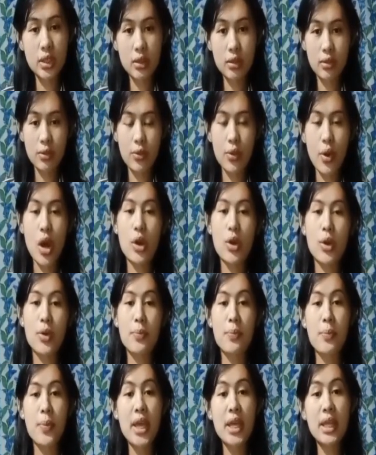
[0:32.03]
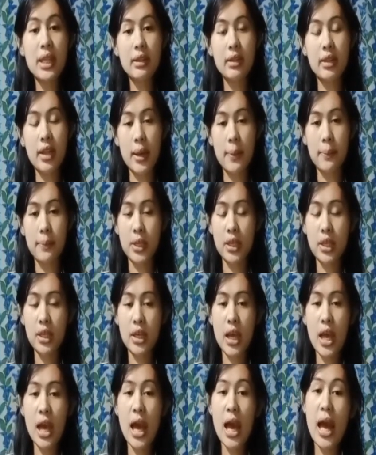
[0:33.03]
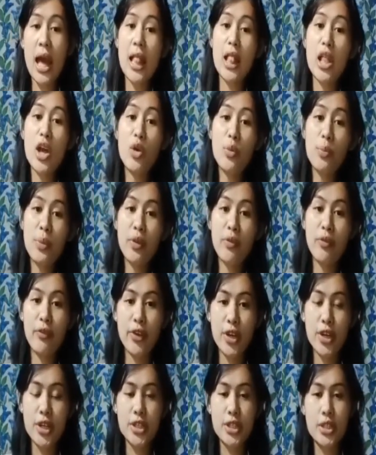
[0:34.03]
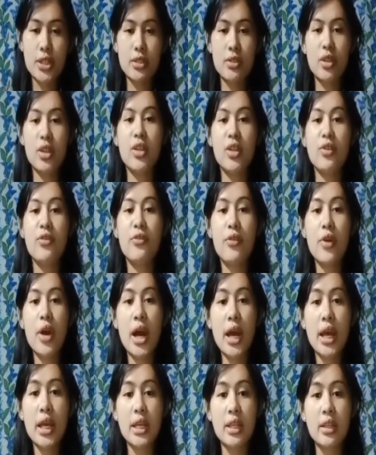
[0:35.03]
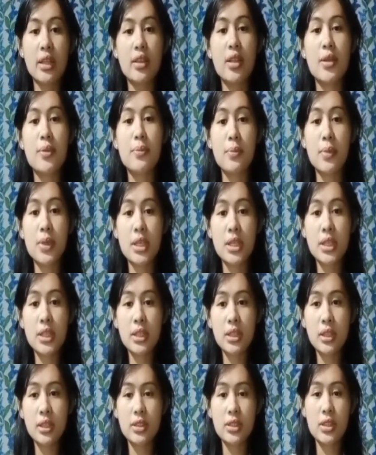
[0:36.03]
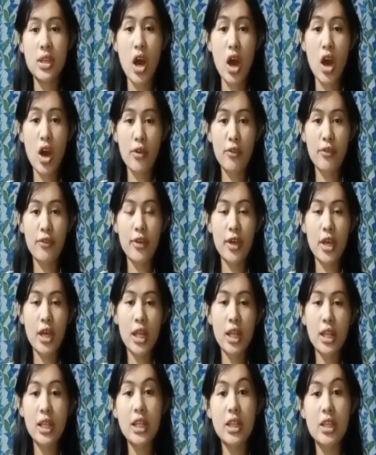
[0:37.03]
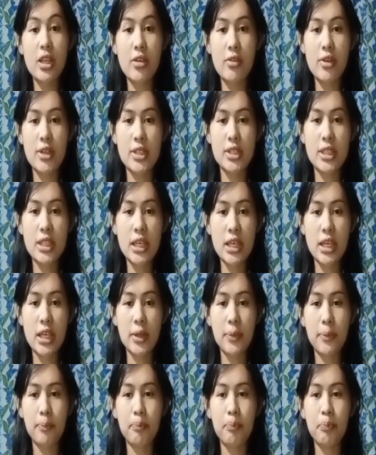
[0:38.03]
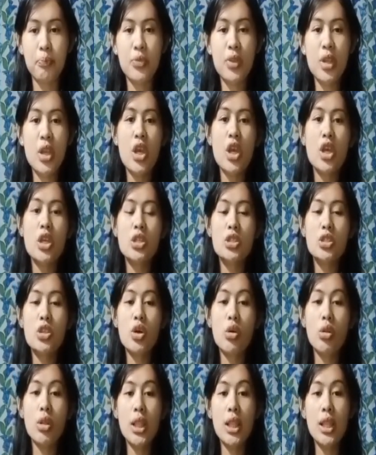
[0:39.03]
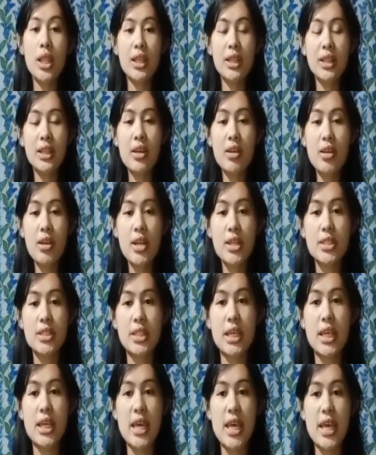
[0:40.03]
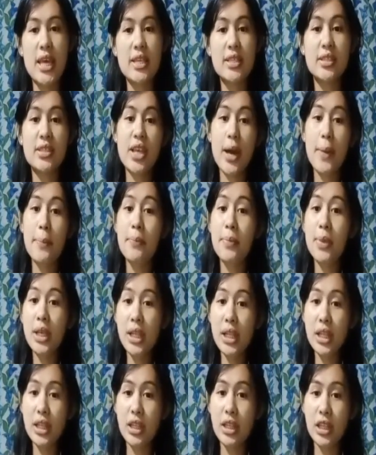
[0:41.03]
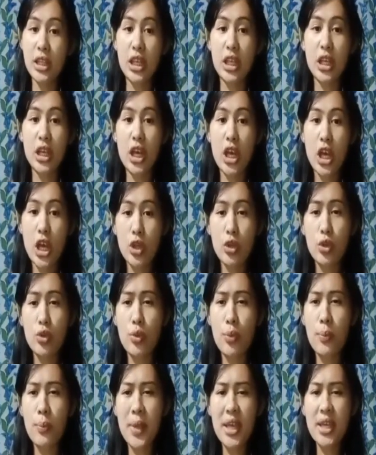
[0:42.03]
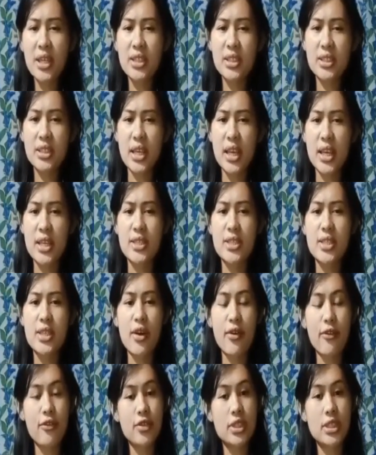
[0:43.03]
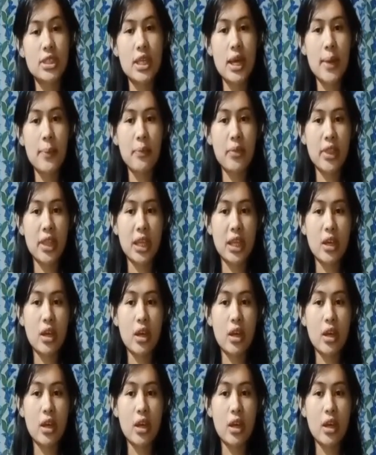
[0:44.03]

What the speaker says: to our main topic, allow me first to define the means of literacy. So, literacy is the ability to make sense of something,